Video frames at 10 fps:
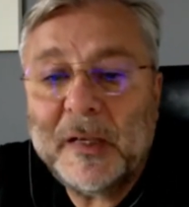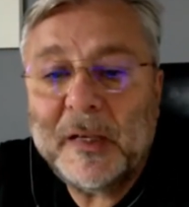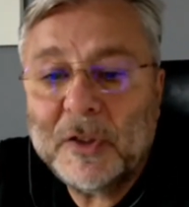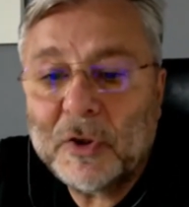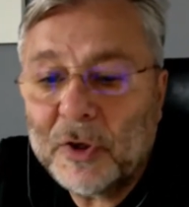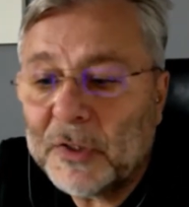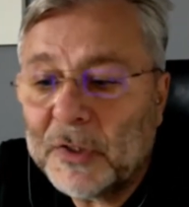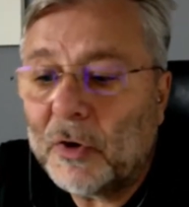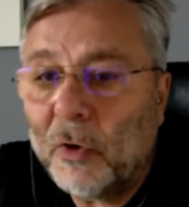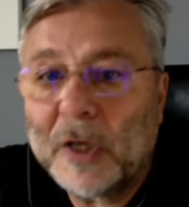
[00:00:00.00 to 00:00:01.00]

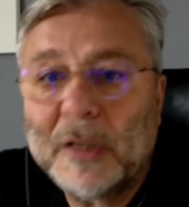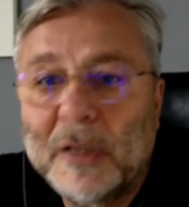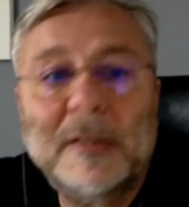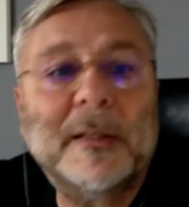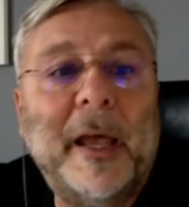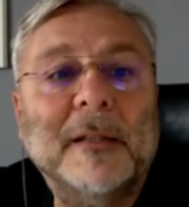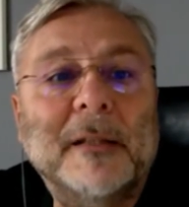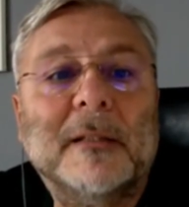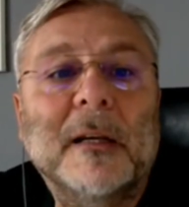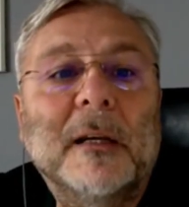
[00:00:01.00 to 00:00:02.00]
sensors or
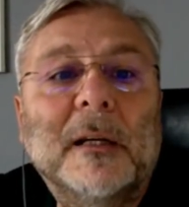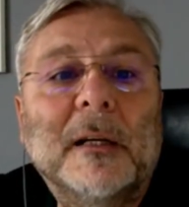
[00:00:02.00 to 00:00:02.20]
send